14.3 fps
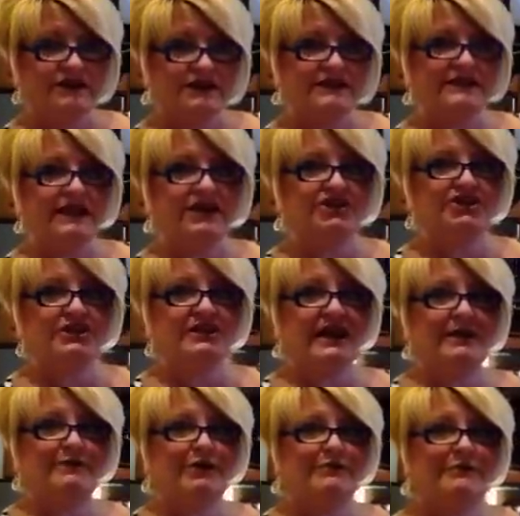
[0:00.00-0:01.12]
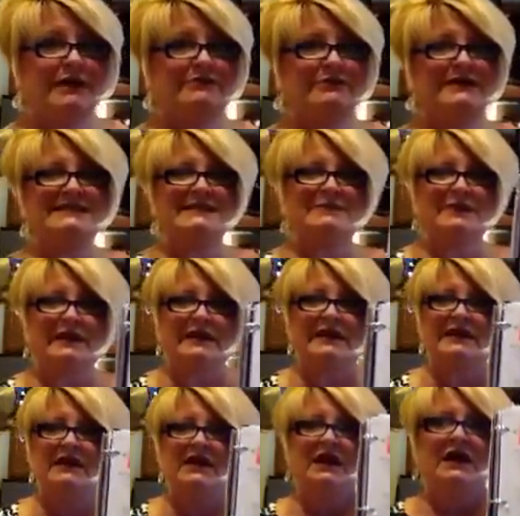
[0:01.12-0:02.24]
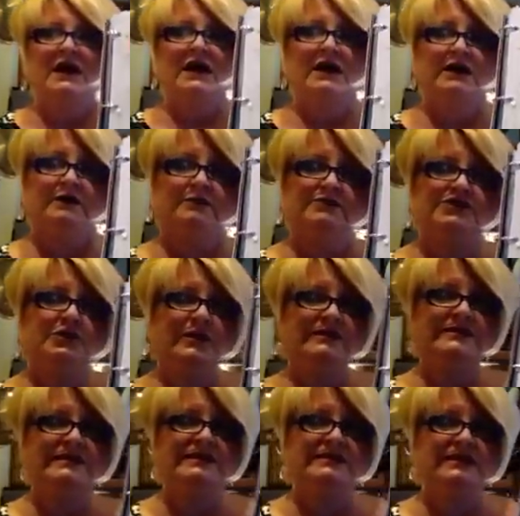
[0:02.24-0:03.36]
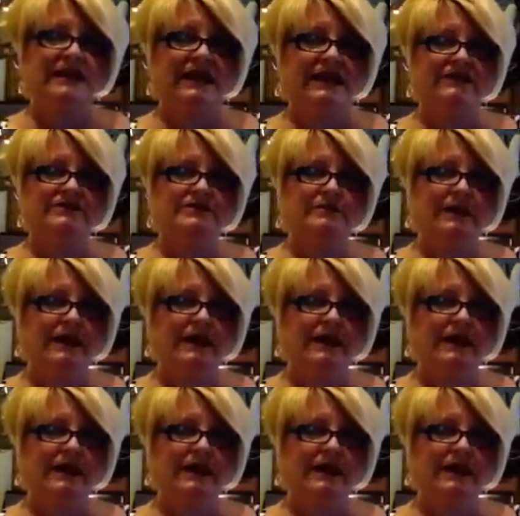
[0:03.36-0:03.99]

this section, I put my recipe choices that I give to my